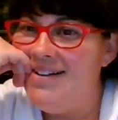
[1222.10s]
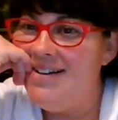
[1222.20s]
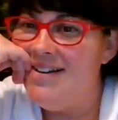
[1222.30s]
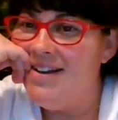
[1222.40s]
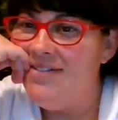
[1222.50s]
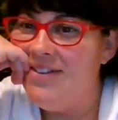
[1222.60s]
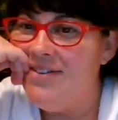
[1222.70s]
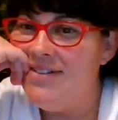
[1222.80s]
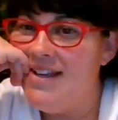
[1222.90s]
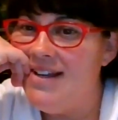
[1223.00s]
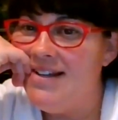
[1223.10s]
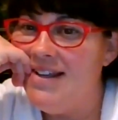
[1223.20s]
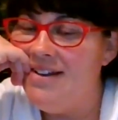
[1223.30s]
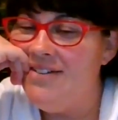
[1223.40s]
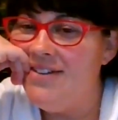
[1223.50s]
she definitely was
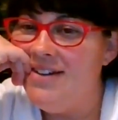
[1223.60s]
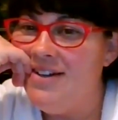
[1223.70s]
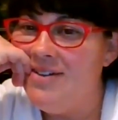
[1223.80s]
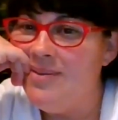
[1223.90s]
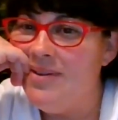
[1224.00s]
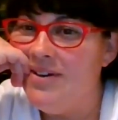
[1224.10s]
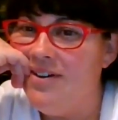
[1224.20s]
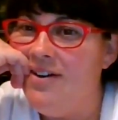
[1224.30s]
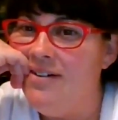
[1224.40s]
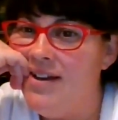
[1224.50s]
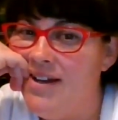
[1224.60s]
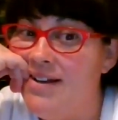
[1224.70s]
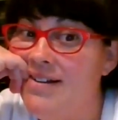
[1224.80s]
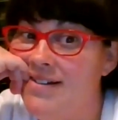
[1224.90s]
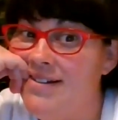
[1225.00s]
acting out the tennis player. Oh,
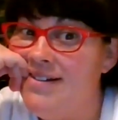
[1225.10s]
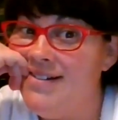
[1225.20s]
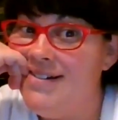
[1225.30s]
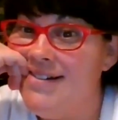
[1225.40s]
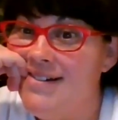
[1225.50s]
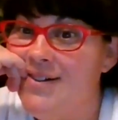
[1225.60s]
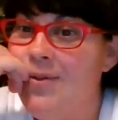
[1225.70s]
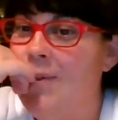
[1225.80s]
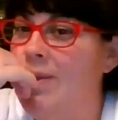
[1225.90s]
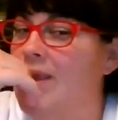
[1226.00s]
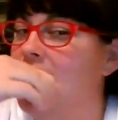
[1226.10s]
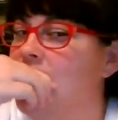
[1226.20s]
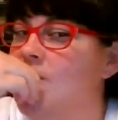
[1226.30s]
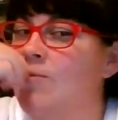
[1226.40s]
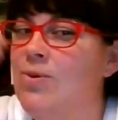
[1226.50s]
yeah. Uh-huh. Yeah,
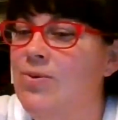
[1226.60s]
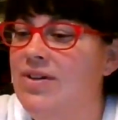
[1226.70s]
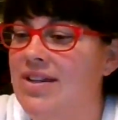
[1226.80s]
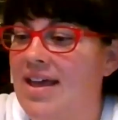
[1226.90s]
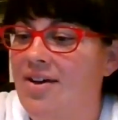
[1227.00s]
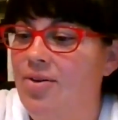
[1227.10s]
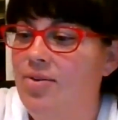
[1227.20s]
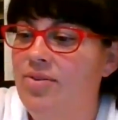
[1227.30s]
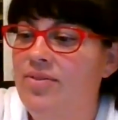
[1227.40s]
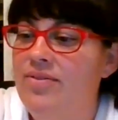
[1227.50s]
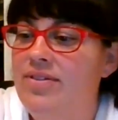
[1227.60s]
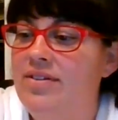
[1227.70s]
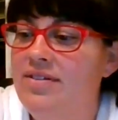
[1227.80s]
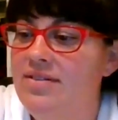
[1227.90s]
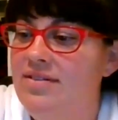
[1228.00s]
she ruined that whole
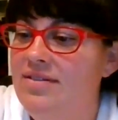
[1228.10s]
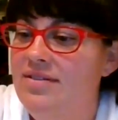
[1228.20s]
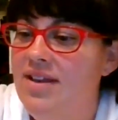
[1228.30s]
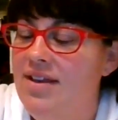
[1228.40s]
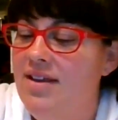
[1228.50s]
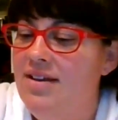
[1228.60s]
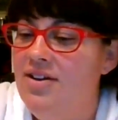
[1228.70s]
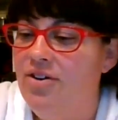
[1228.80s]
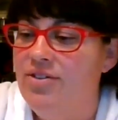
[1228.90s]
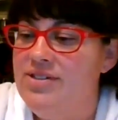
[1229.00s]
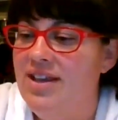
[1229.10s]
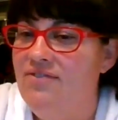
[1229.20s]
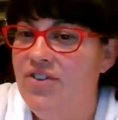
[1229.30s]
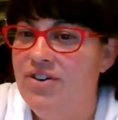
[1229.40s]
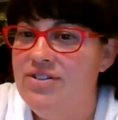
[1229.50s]
the girls,
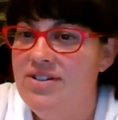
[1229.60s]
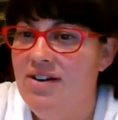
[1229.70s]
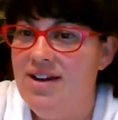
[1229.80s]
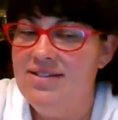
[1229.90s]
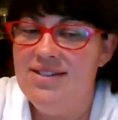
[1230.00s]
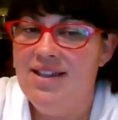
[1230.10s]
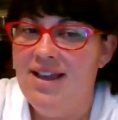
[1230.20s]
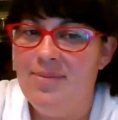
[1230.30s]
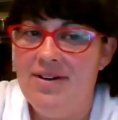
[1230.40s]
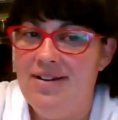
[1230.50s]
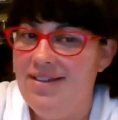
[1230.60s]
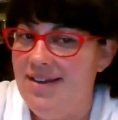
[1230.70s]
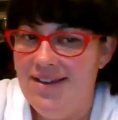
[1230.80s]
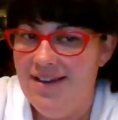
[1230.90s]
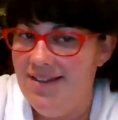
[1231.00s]
like, first Grand Slam and all
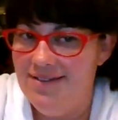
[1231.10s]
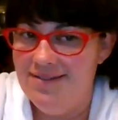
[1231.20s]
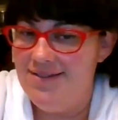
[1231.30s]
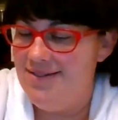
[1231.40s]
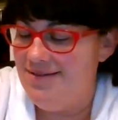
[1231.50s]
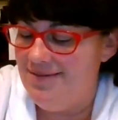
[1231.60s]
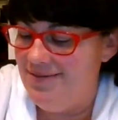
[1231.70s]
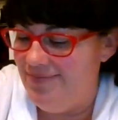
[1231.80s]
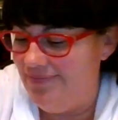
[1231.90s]
that. Yeah, that was